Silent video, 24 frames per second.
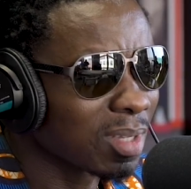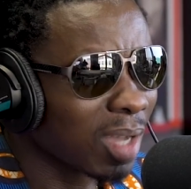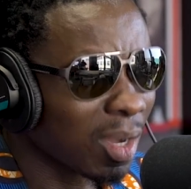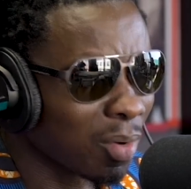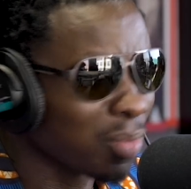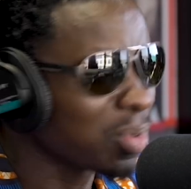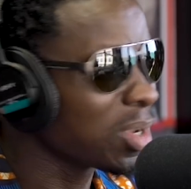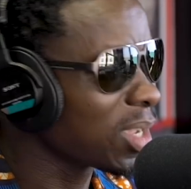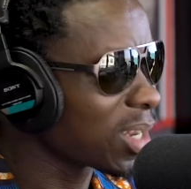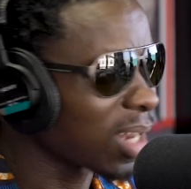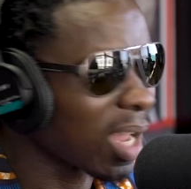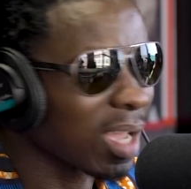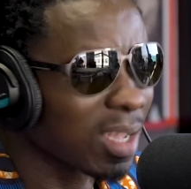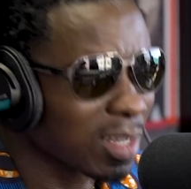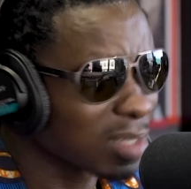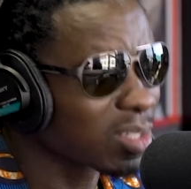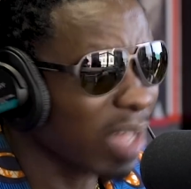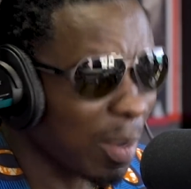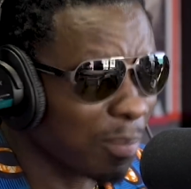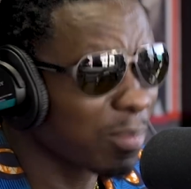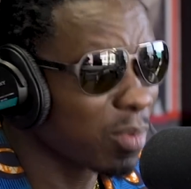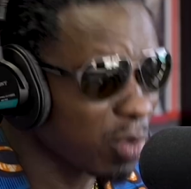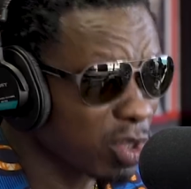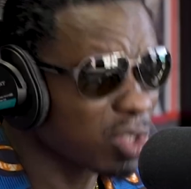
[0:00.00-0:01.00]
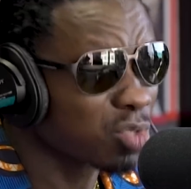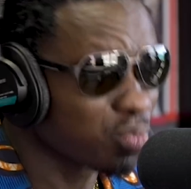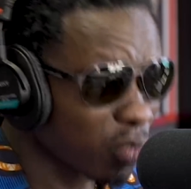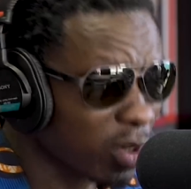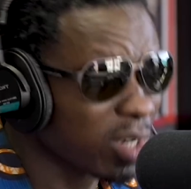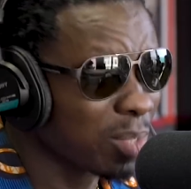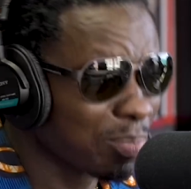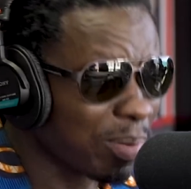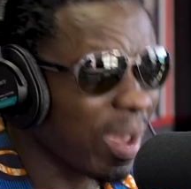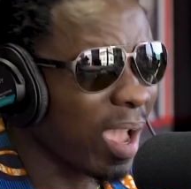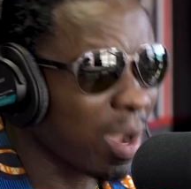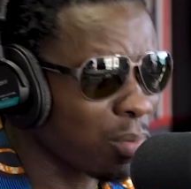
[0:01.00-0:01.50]
Are we allowed? I'm this
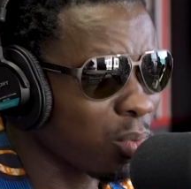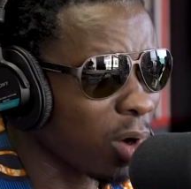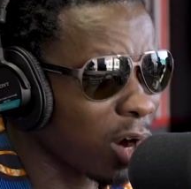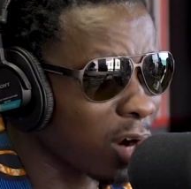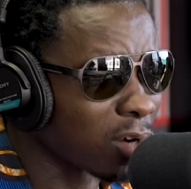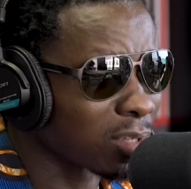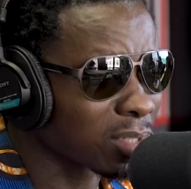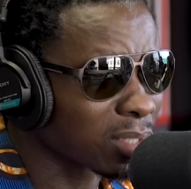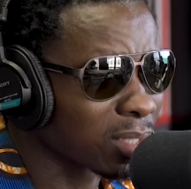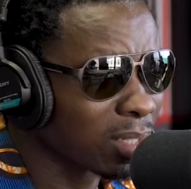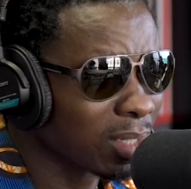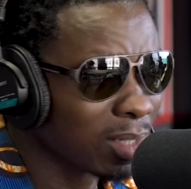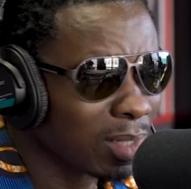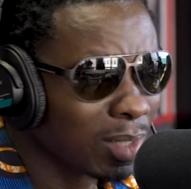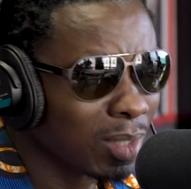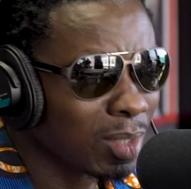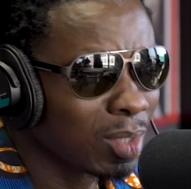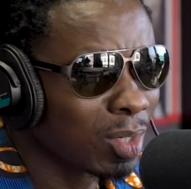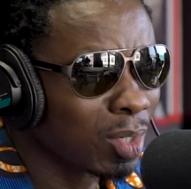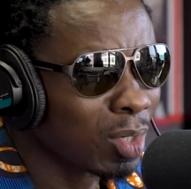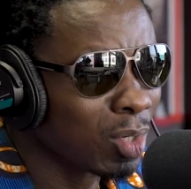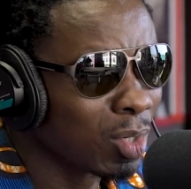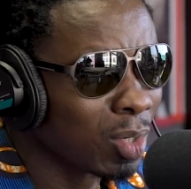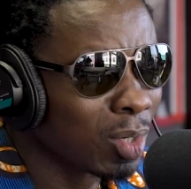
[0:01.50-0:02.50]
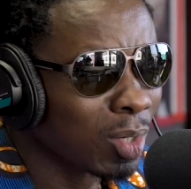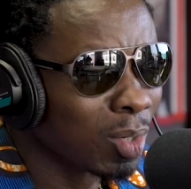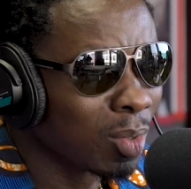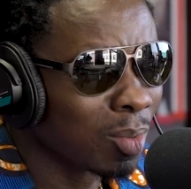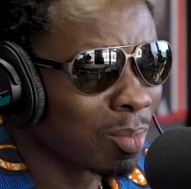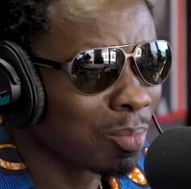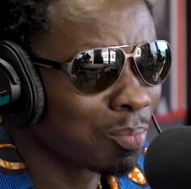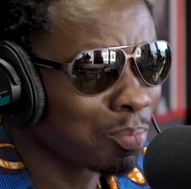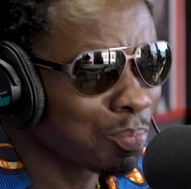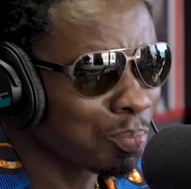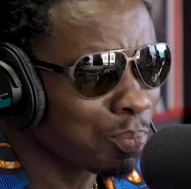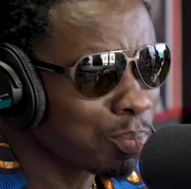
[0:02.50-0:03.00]
really yeah, bad go, words. Go, please.
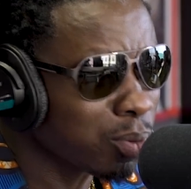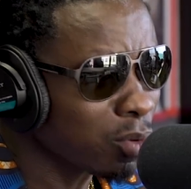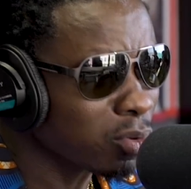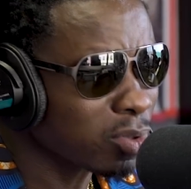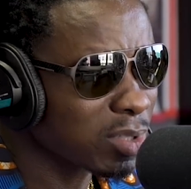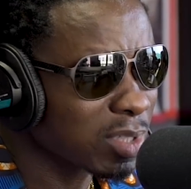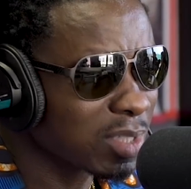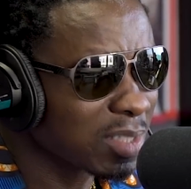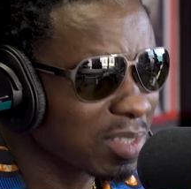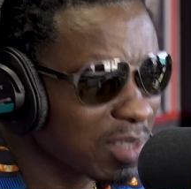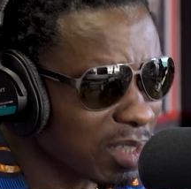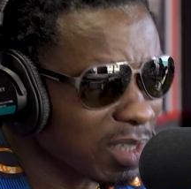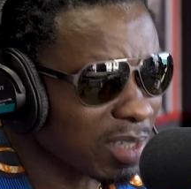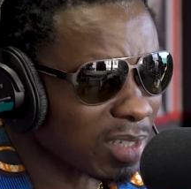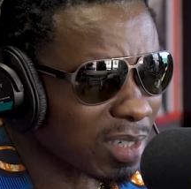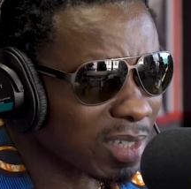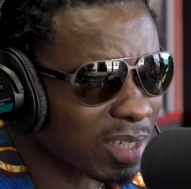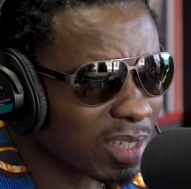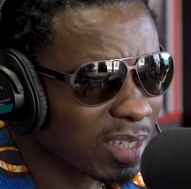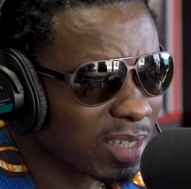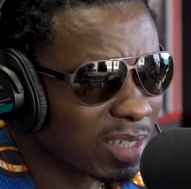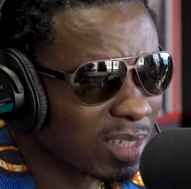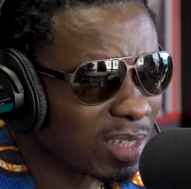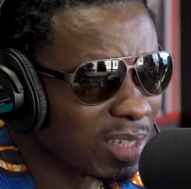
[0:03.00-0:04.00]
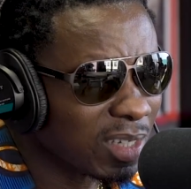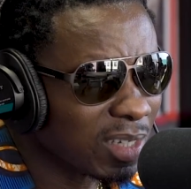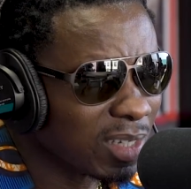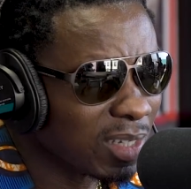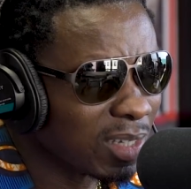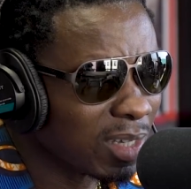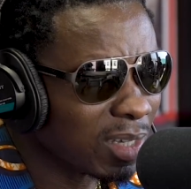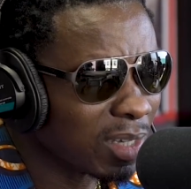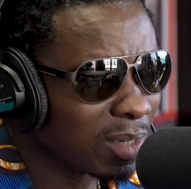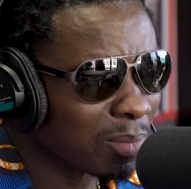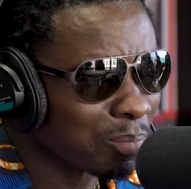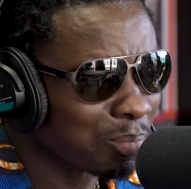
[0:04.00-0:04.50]
Pussy dick
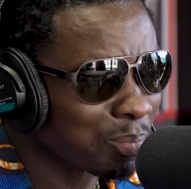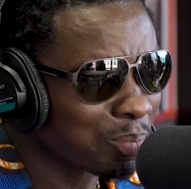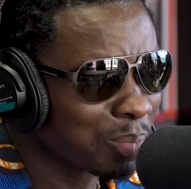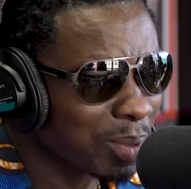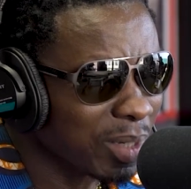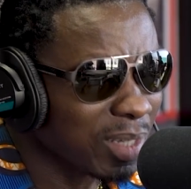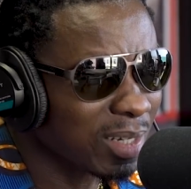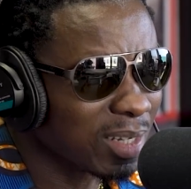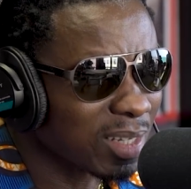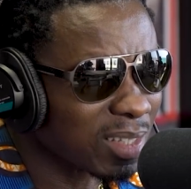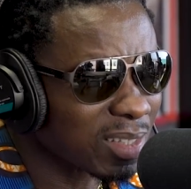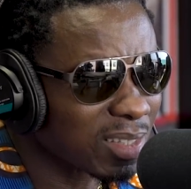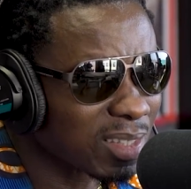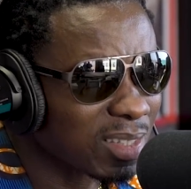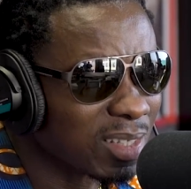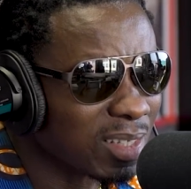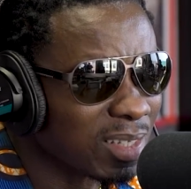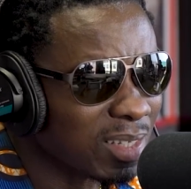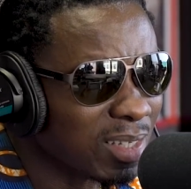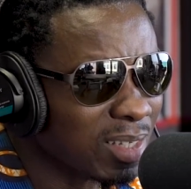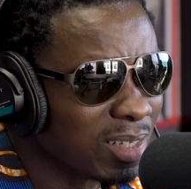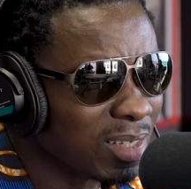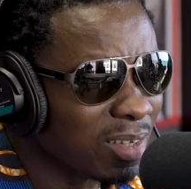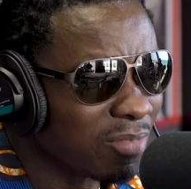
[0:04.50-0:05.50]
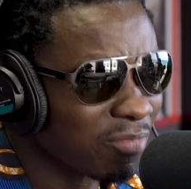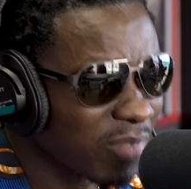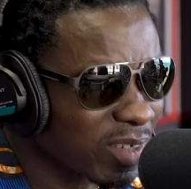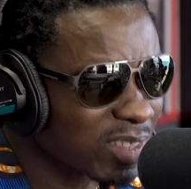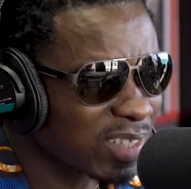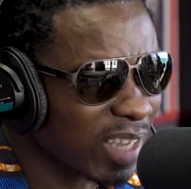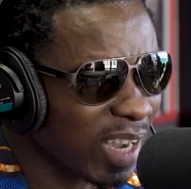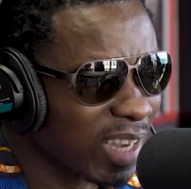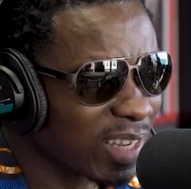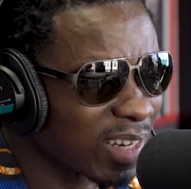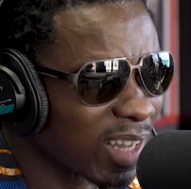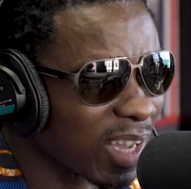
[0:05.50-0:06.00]
penis,
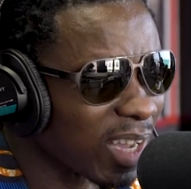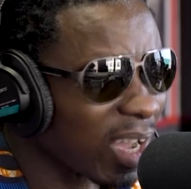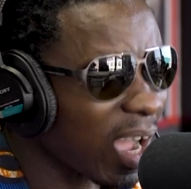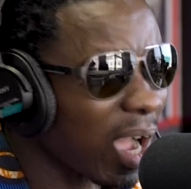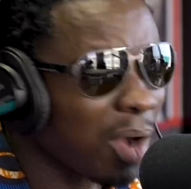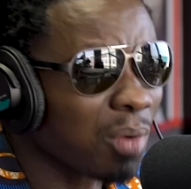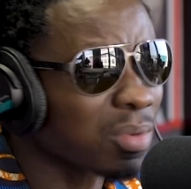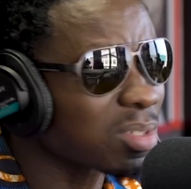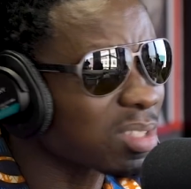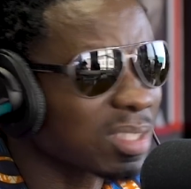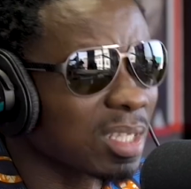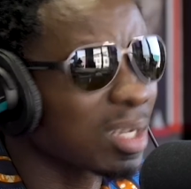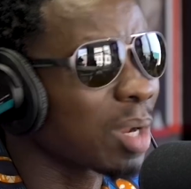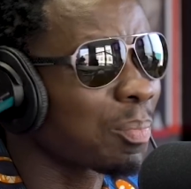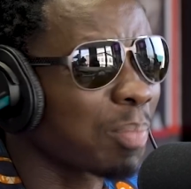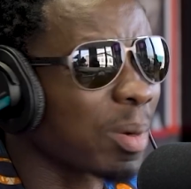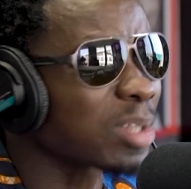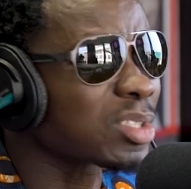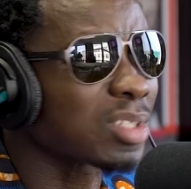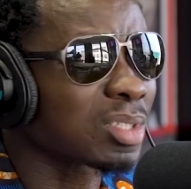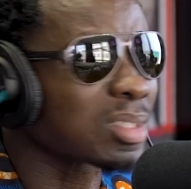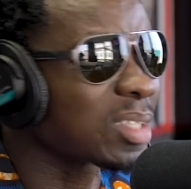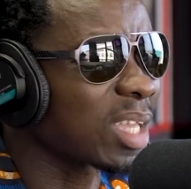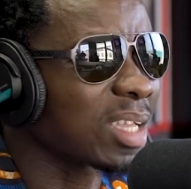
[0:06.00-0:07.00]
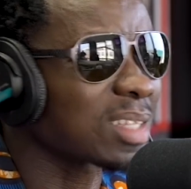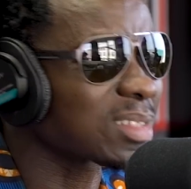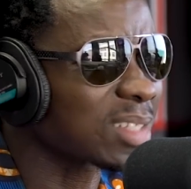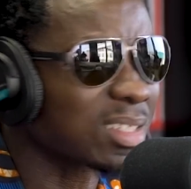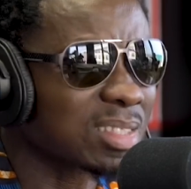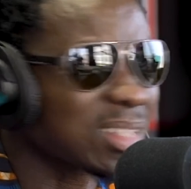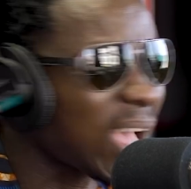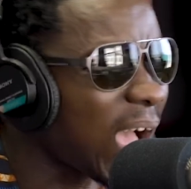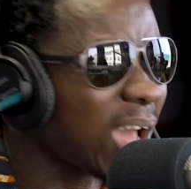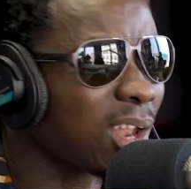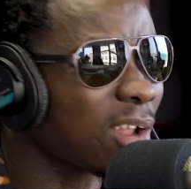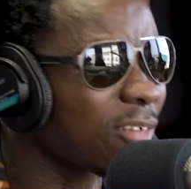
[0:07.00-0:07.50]
vagina. I was saying a bunch yeah, of right, things
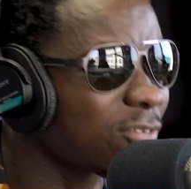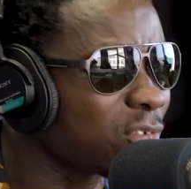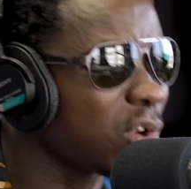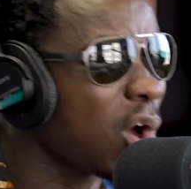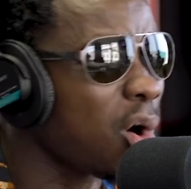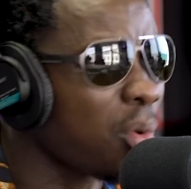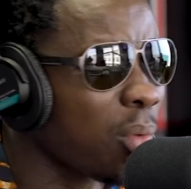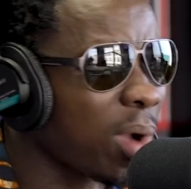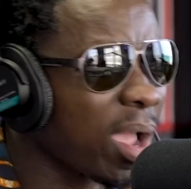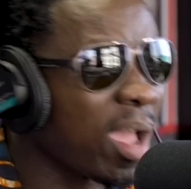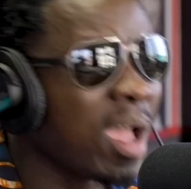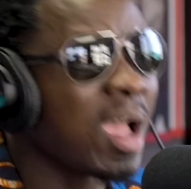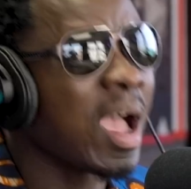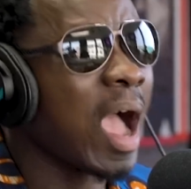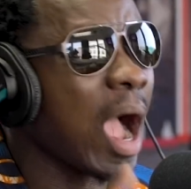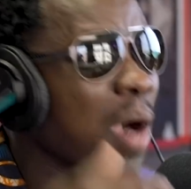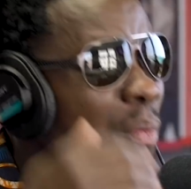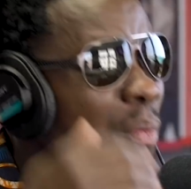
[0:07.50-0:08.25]
just yeah. out of nowhere. I,